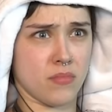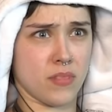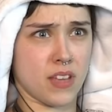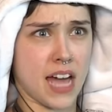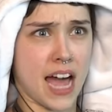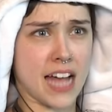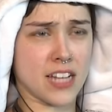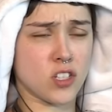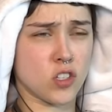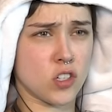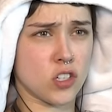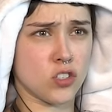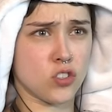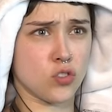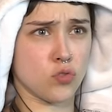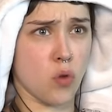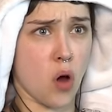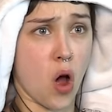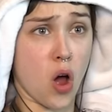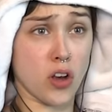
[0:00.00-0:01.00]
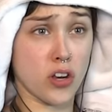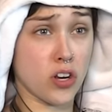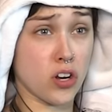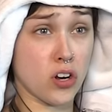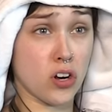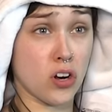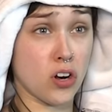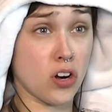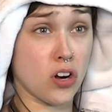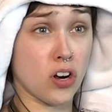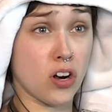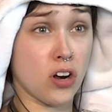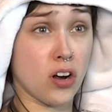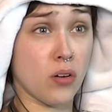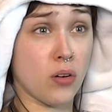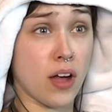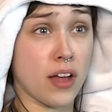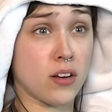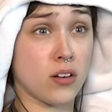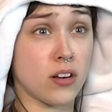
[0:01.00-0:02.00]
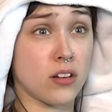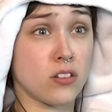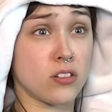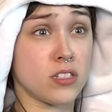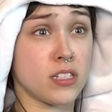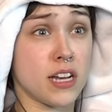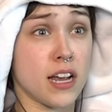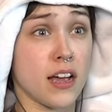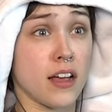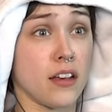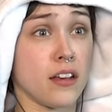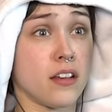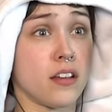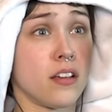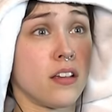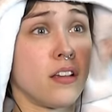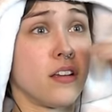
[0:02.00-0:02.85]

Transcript: Cats are just drawn to her? I don't understand.